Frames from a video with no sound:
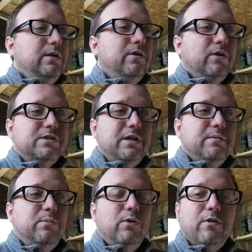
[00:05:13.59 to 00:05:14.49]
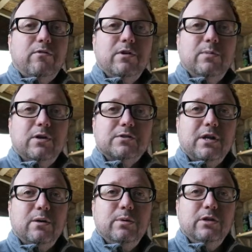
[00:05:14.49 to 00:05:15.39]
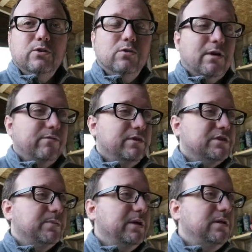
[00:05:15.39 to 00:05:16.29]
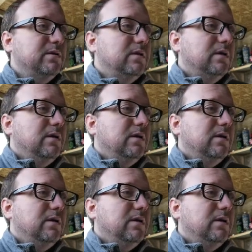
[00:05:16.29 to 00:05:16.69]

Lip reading: 19.3 miles an hour being your average speed.